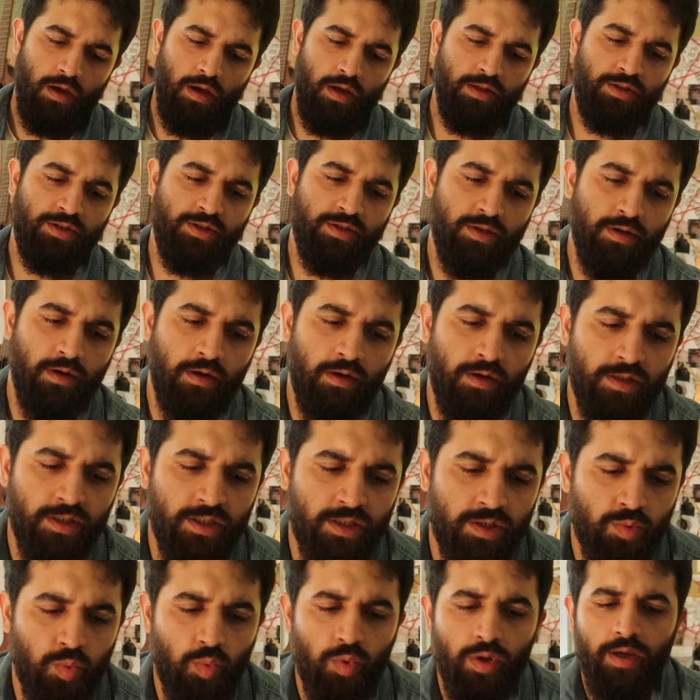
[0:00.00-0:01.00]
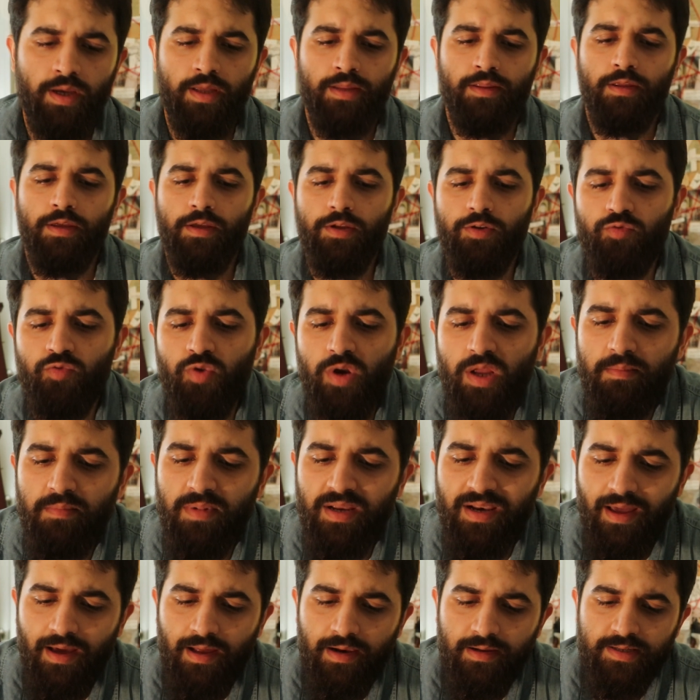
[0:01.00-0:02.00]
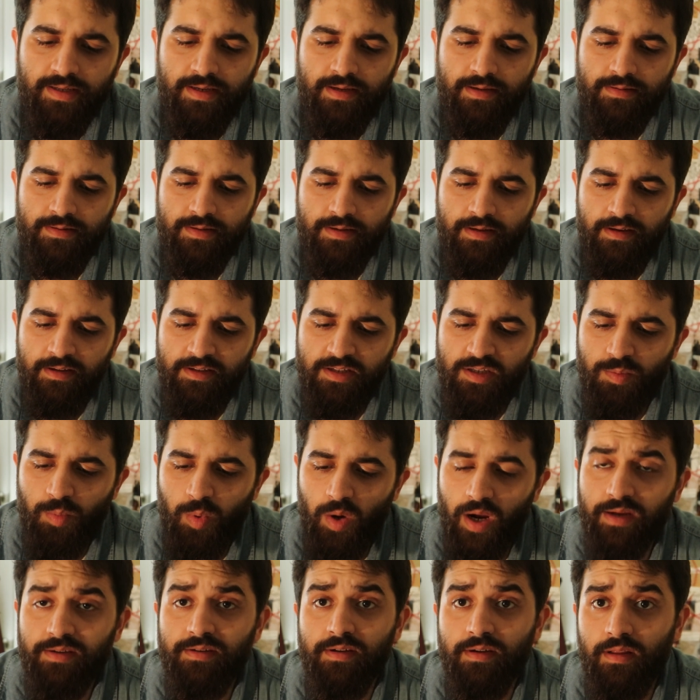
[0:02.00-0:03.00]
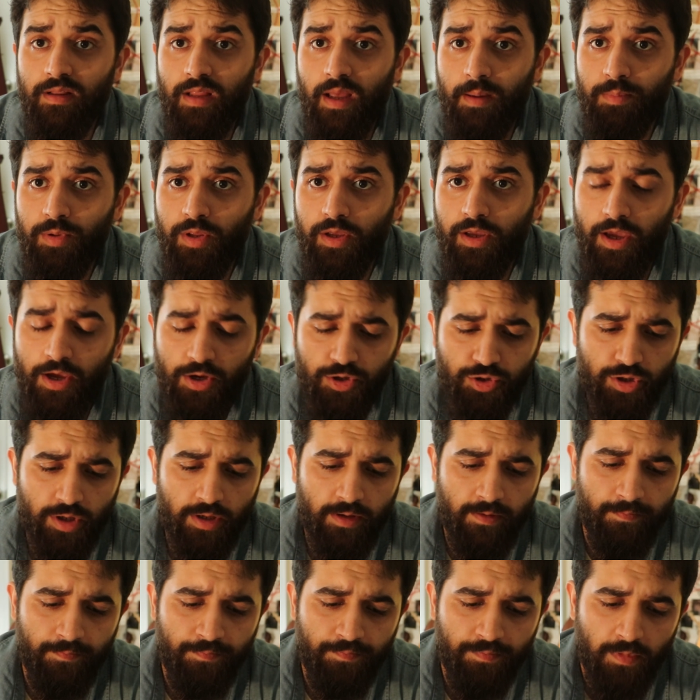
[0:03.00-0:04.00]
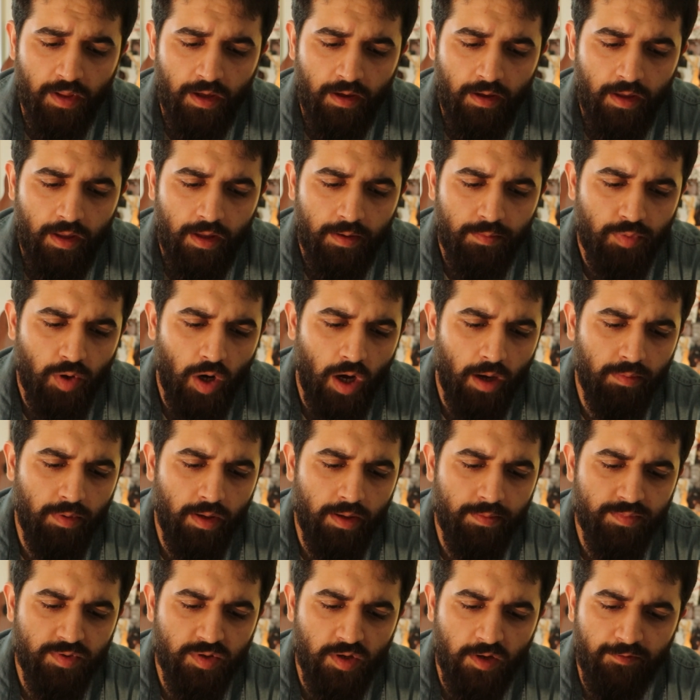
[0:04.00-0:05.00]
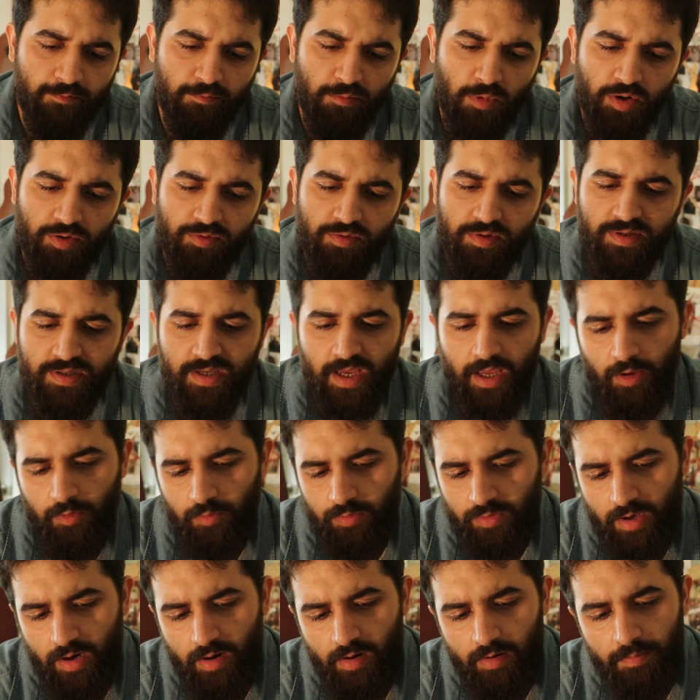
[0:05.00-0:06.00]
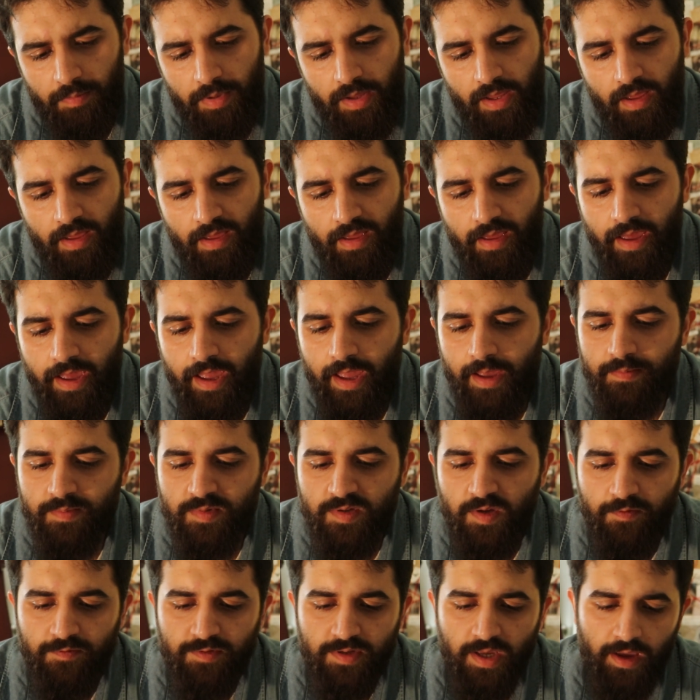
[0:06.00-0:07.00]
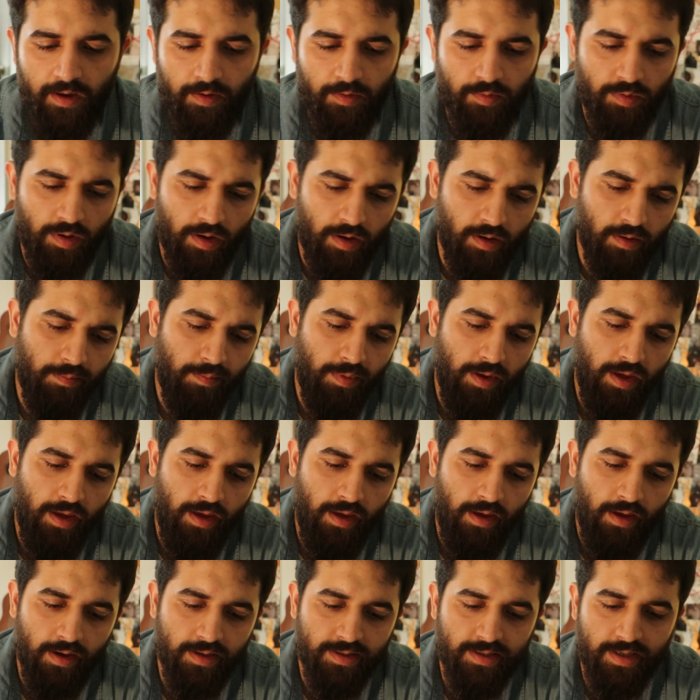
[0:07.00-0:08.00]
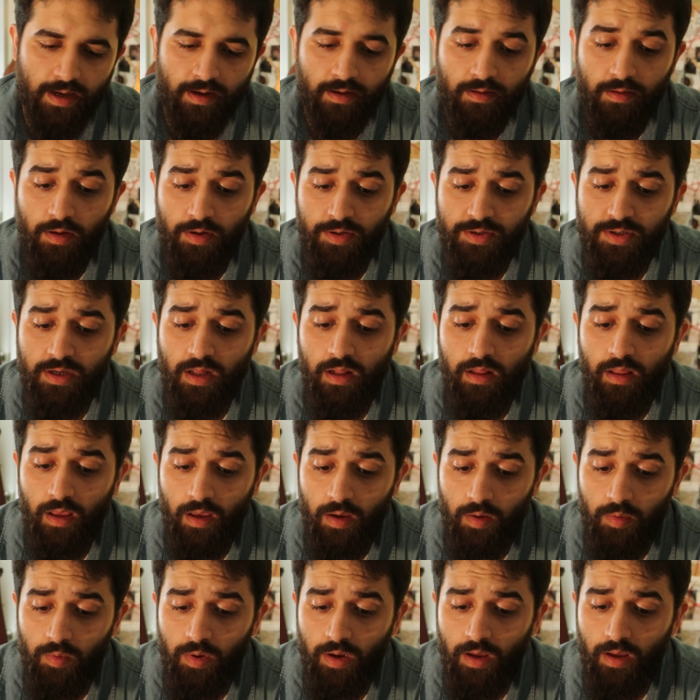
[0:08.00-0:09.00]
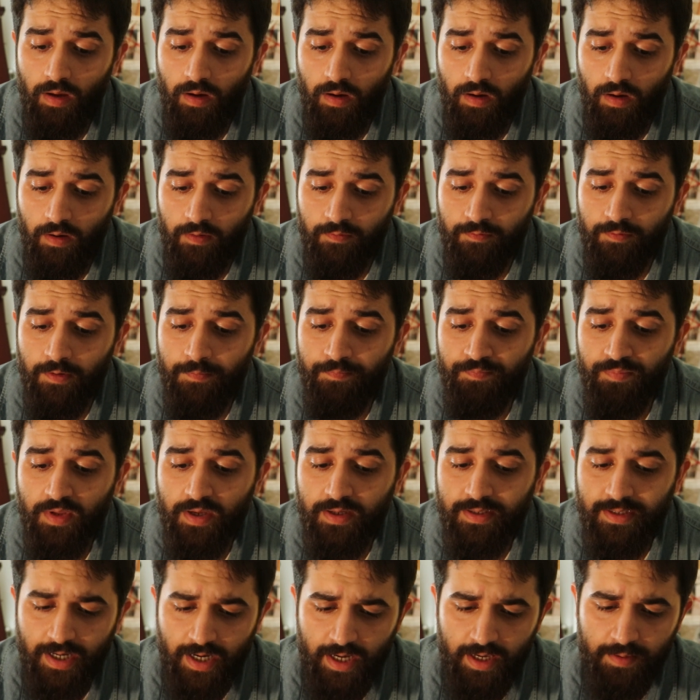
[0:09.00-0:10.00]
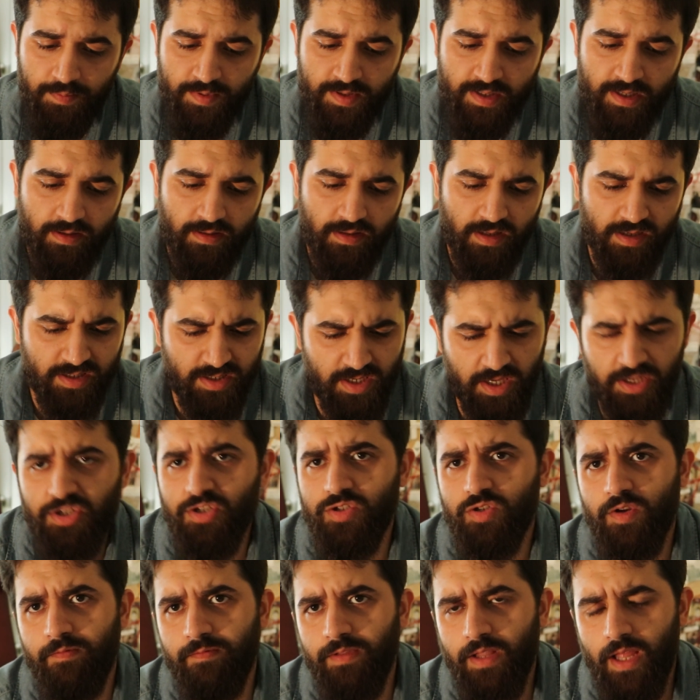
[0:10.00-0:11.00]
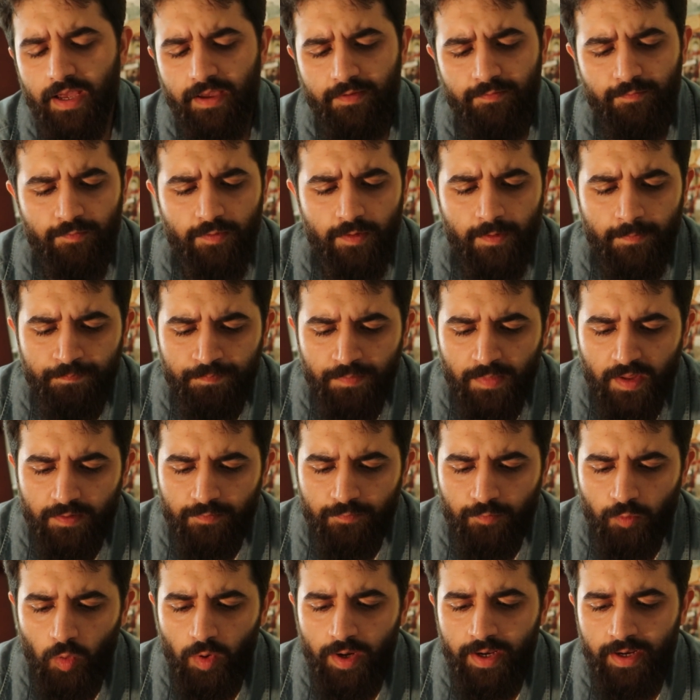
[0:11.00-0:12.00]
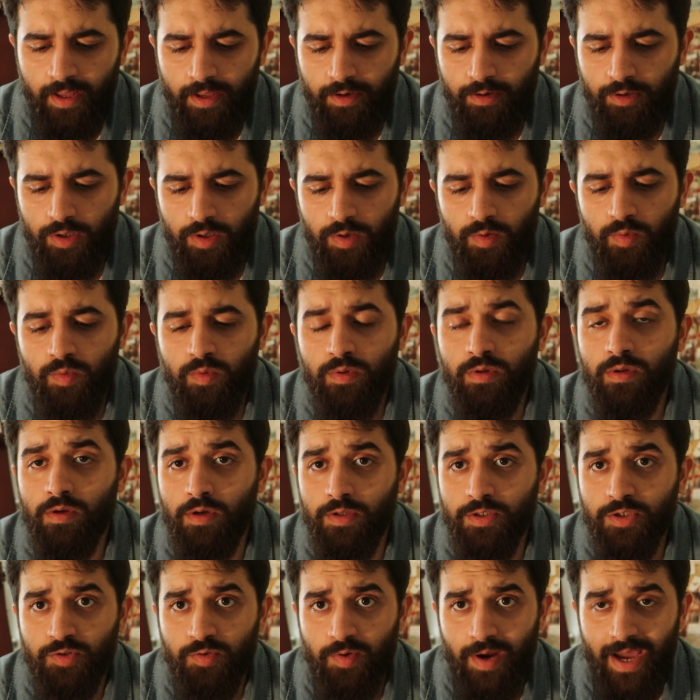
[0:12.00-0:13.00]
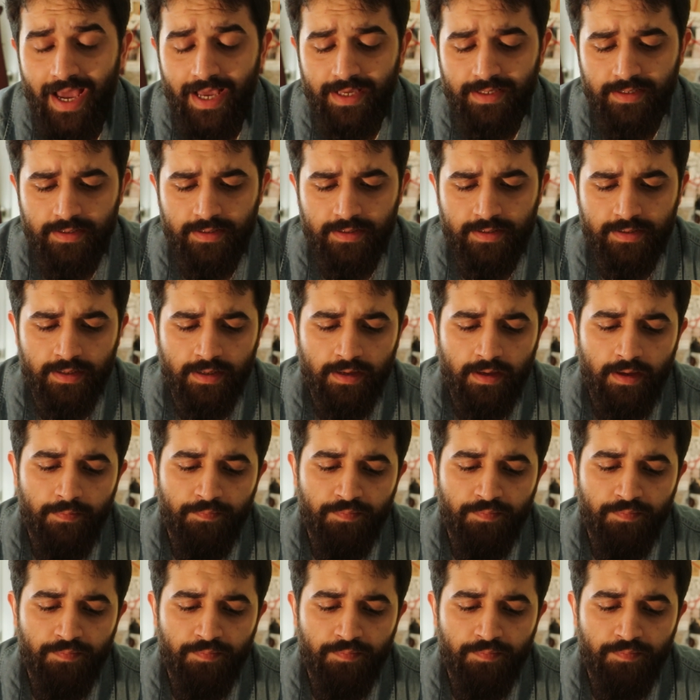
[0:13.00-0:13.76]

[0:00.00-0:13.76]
It starts with dream analysis in its practical application, problems of modern psychotherapy, aims of psychotherapy, a psychological theory of types, the stages of life, Freud and Jung, contrasts.